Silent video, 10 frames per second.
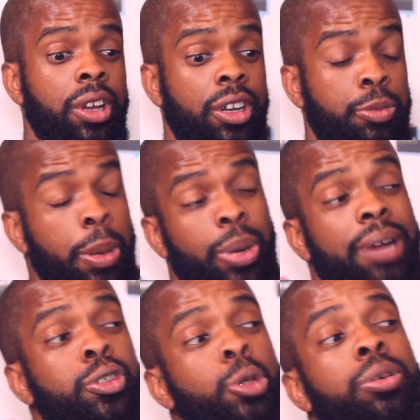because people
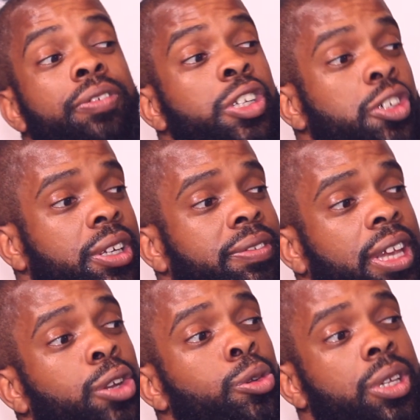have supervision if
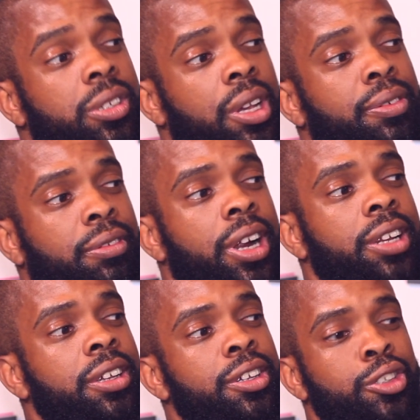they do this stuff, right?
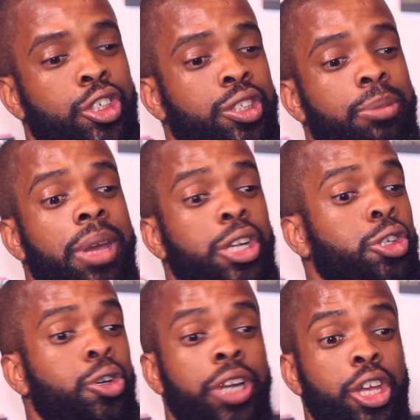Just to make
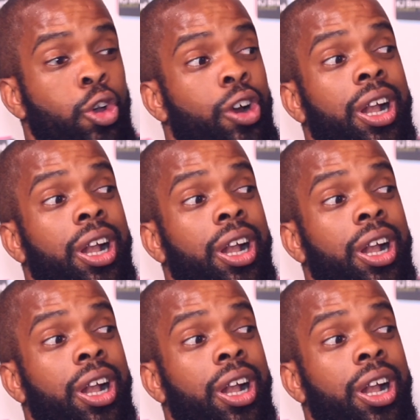sure that you're